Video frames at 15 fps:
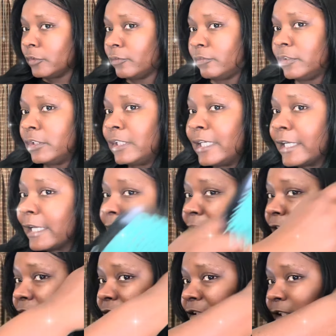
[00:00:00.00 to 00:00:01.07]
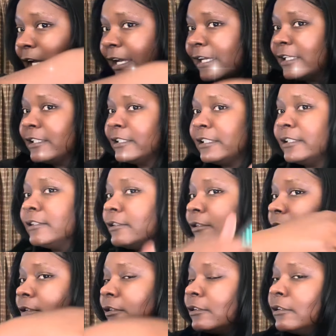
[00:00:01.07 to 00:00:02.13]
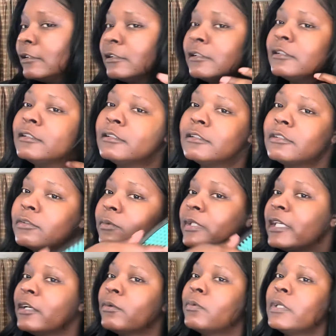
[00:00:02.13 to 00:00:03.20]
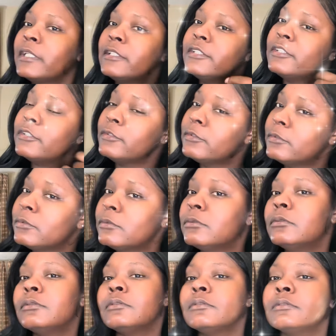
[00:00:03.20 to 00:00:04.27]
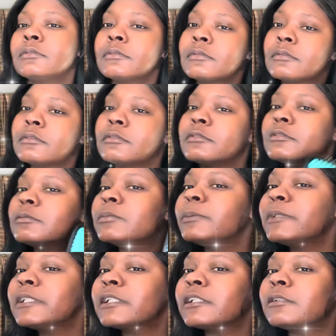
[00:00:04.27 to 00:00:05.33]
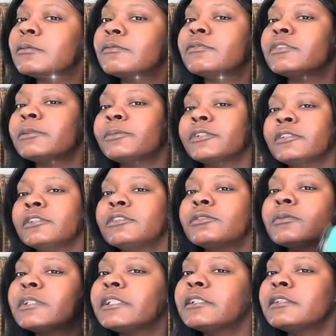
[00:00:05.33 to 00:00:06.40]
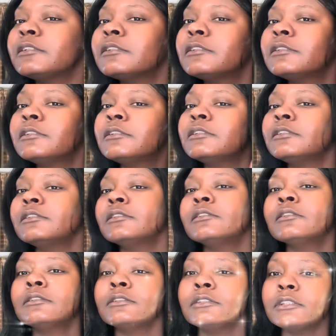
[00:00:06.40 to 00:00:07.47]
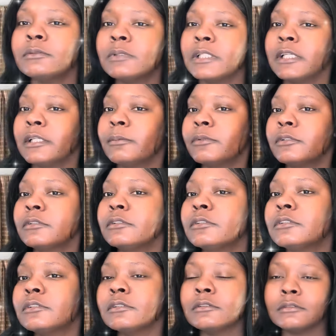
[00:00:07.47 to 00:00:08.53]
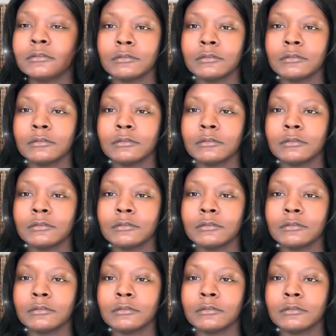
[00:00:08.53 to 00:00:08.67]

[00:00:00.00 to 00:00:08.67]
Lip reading: Feel like I can style it the way I want to. Maybe I can flip it this way. See what happens.